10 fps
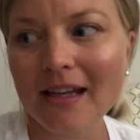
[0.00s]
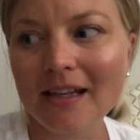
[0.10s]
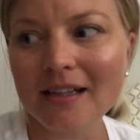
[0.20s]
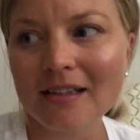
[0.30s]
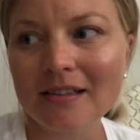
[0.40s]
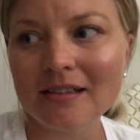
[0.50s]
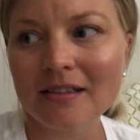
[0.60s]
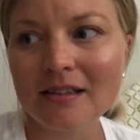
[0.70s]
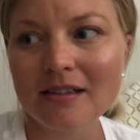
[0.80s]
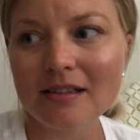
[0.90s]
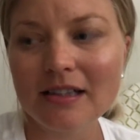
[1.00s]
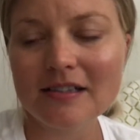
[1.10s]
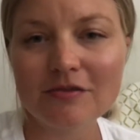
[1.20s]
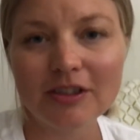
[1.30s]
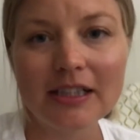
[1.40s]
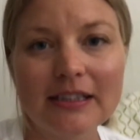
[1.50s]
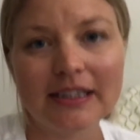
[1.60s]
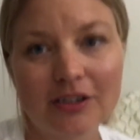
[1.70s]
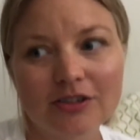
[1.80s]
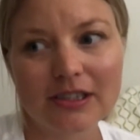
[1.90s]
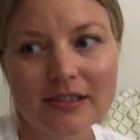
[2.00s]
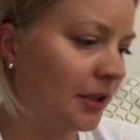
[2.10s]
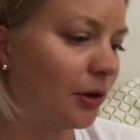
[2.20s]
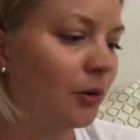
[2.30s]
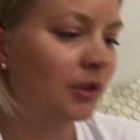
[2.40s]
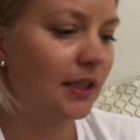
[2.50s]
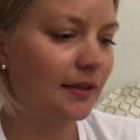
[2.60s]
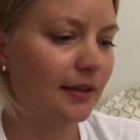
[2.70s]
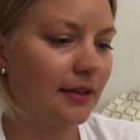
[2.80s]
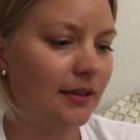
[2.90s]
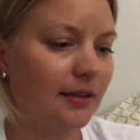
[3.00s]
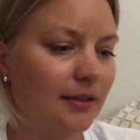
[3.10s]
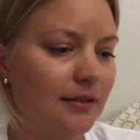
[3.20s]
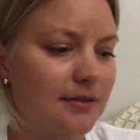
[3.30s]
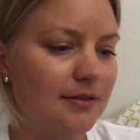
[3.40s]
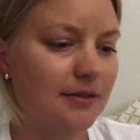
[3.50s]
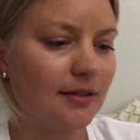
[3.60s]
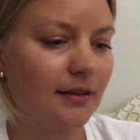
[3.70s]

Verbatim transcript: and it's really dangerous the only things